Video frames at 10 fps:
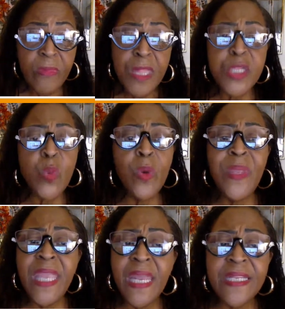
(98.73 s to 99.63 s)
So when
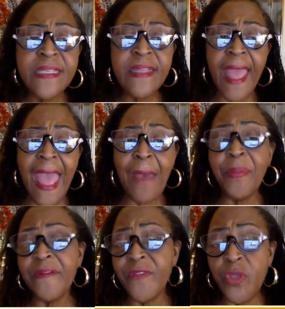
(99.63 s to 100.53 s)
we get into the habit
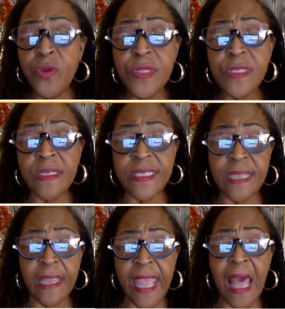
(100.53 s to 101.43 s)
of using
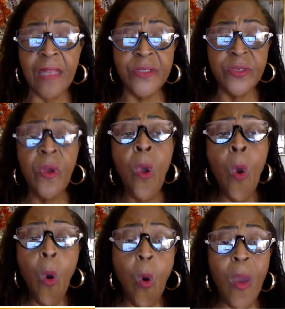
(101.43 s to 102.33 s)
a calendar
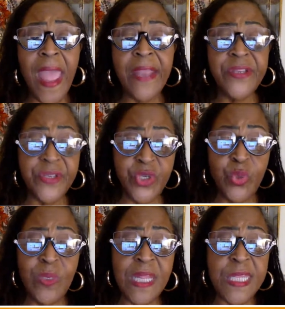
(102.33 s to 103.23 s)
or a
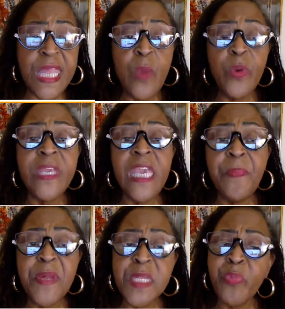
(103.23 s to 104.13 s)
to-do list, it will
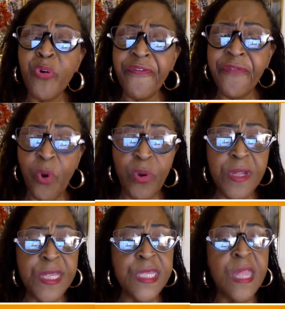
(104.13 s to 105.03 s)
keep us more
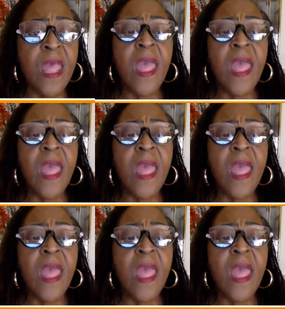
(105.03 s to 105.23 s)
focused